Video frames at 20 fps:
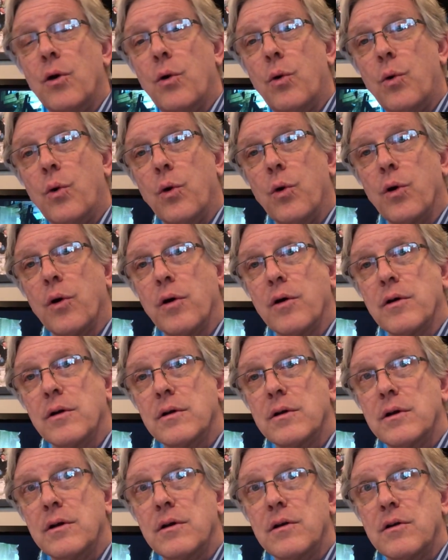or
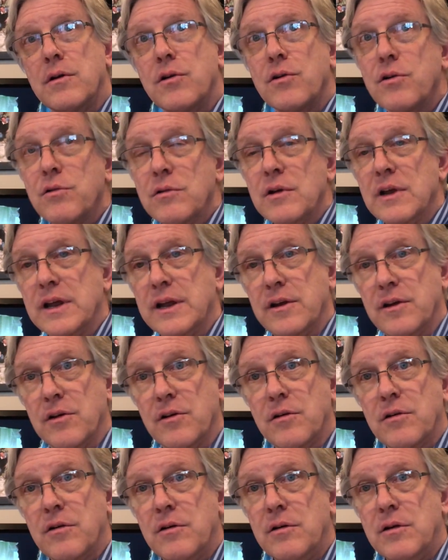
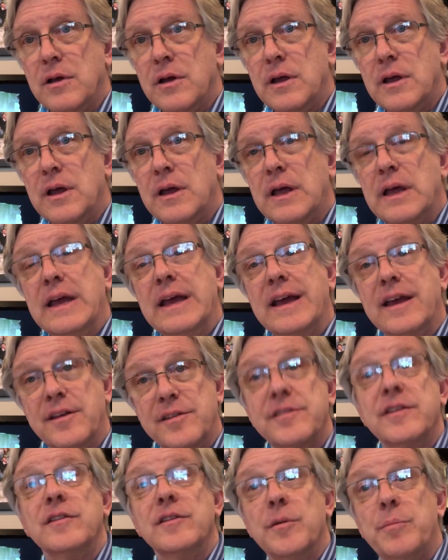earlier
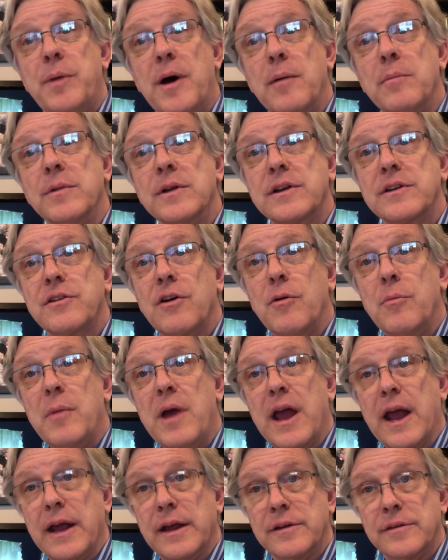is in the public
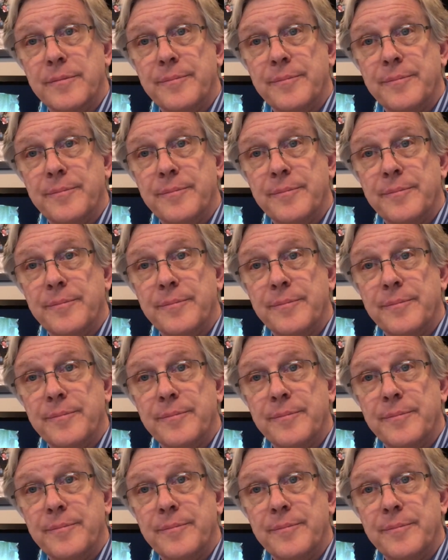domain.